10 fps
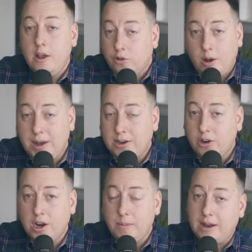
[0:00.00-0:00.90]
So I'm not
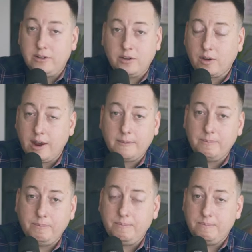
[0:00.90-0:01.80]
talking about just like
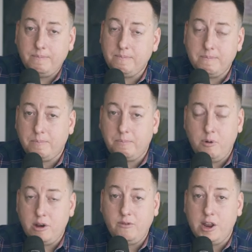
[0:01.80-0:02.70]

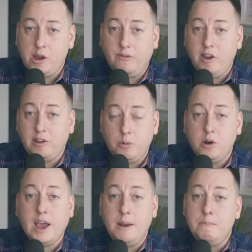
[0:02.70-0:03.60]
putting a video on
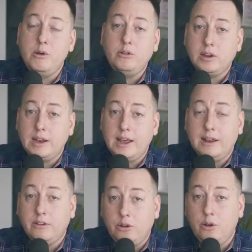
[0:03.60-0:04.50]
Facebook and boosting
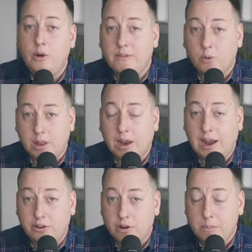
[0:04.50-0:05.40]
it to everyone that
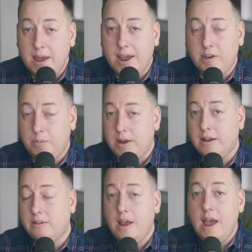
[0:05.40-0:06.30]
likes your page
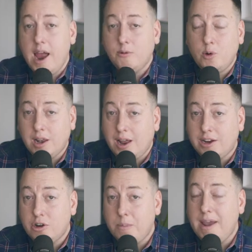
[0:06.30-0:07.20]
because everyone that
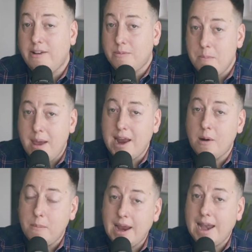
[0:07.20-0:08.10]
likes your page may or
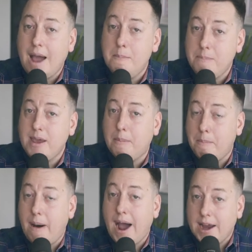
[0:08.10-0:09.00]
may not be a
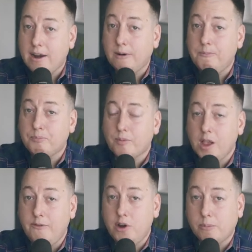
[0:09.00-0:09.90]
buyer
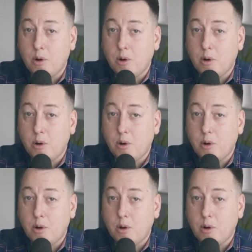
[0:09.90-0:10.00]
of your